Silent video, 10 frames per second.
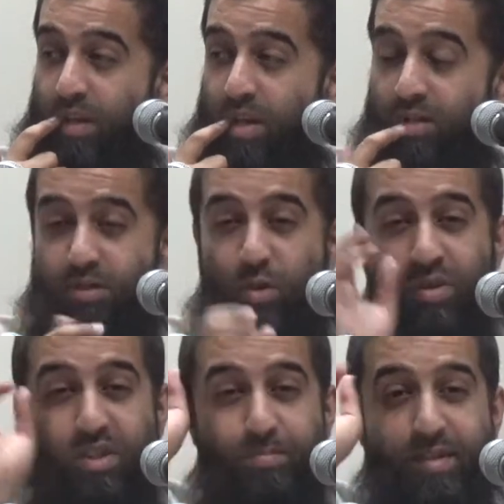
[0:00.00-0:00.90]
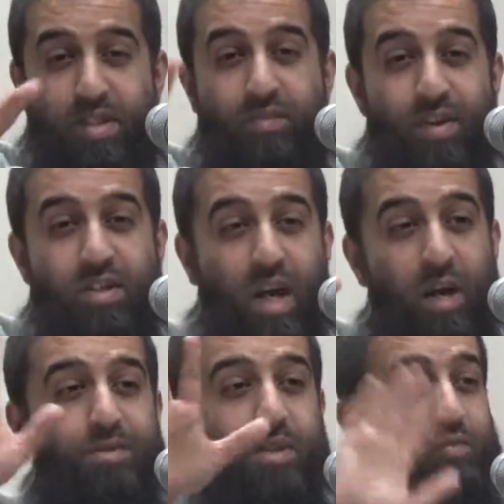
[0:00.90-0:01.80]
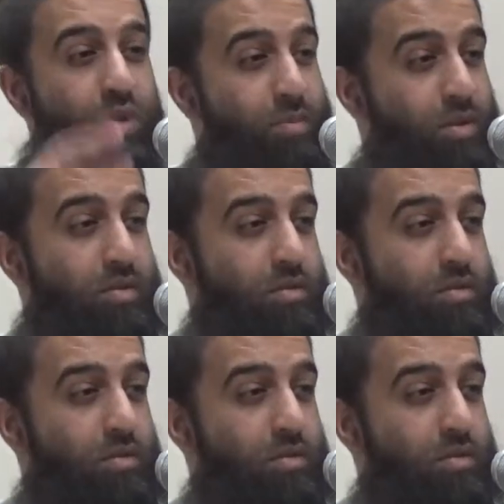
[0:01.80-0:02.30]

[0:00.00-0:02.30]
There's always specific types of women.